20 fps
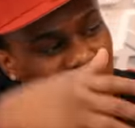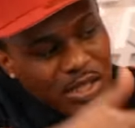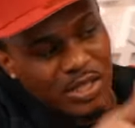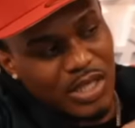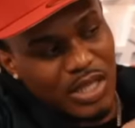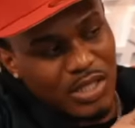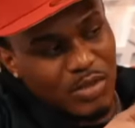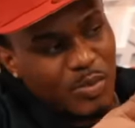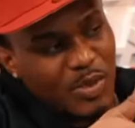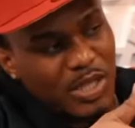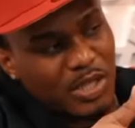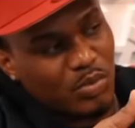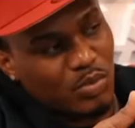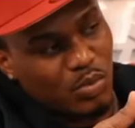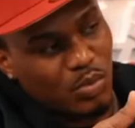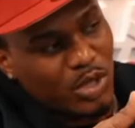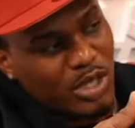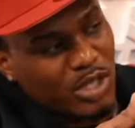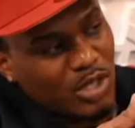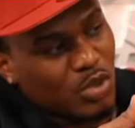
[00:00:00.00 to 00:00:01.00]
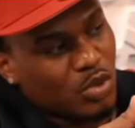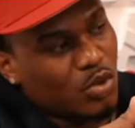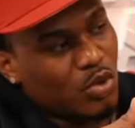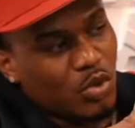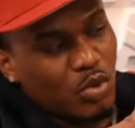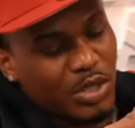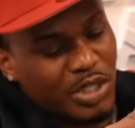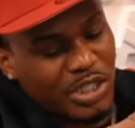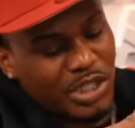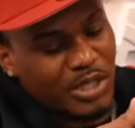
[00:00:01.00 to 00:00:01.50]
cause niggas be wanting to
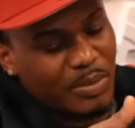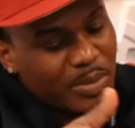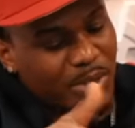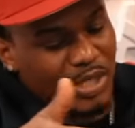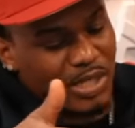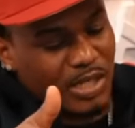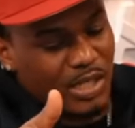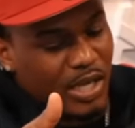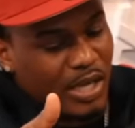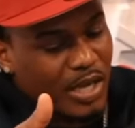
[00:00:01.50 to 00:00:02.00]
do this shit because